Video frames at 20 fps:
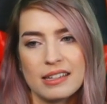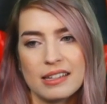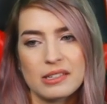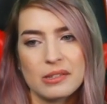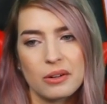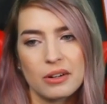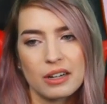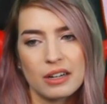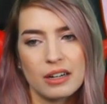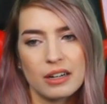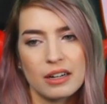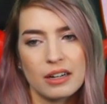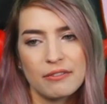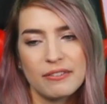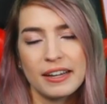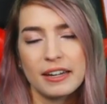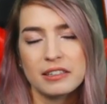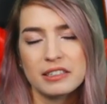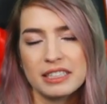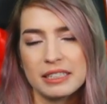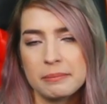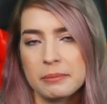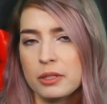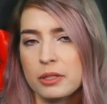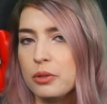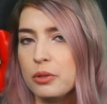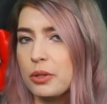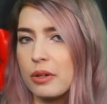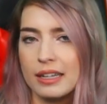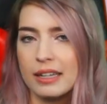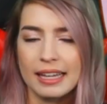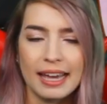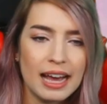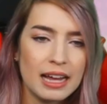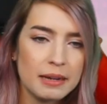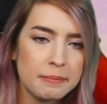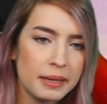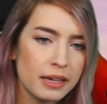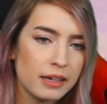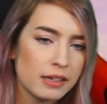or Fight Your Demon, who you already
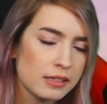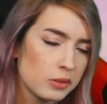had, Bale, so